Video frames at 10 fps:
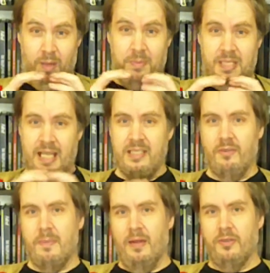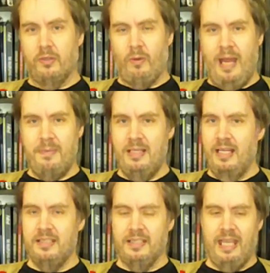obsessive about the crappy
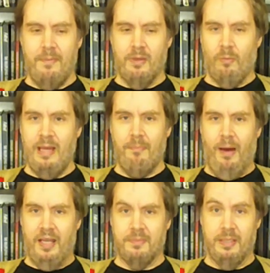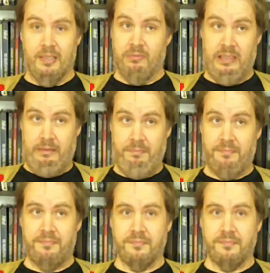dice that came in the red box because, well,